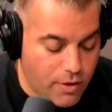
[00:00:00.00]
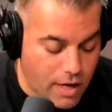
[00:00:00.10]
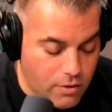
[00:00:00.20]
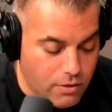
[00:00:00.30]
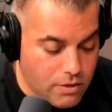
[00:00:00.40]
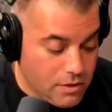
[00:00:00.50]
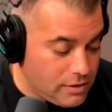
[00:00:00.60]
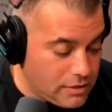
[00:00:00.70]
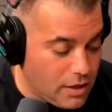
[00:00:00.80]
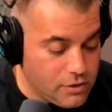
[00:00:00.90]
Okay, cool.
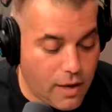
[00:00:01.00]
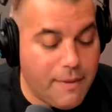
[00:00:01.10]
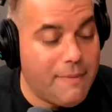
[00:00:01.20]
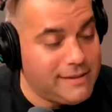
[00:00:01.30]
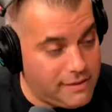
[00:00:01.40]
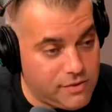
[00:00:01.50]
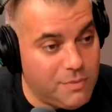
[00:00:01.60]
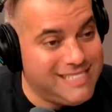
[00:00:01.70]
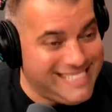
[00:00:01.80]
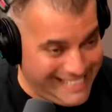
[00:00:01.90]
So that's good. So, I mean, basically, if
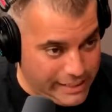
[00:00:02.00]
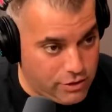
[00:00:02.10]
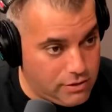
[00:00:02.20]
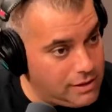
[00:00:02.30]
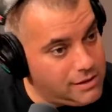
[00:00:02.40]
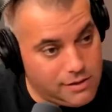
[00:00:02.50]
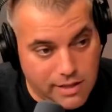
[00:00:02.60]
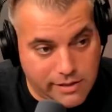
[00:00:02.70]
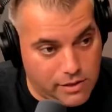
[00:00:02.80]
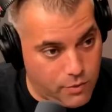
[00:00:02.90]
someone's a senior, listens to
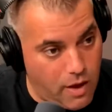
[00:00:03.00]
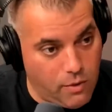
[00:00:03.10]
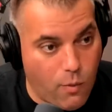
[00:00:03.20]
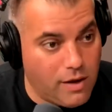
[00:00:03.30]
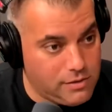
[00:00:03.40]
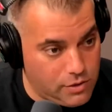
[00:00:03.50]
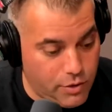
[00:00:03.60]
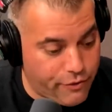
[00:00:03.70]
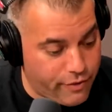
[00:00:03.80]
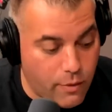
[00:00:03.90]
this as well, and wants to
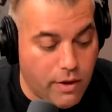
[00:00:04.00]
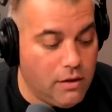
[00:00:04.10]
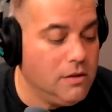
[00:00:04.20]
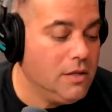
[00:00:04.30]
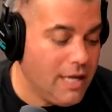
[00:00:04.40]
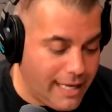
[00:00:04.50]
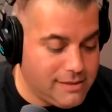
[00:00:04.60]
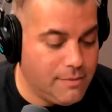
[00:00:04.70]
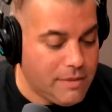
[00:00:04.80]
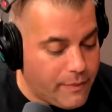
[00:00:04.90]
do a free will,
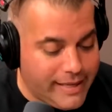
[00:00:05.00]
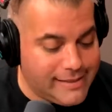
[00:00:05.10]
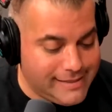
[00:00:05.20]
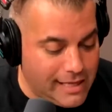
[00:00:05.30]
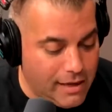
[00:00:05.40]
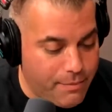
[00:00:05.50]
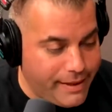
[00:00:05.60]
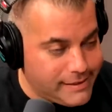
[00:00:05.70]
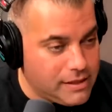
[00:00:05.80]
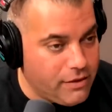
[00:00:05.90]
it's something that we can set up
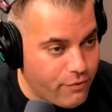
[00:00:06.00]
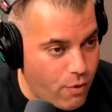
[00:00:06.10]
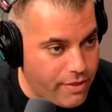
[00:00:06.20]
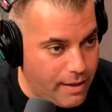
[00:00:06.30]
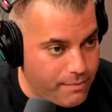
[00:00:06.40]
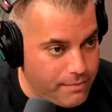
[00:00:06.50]
basically for them.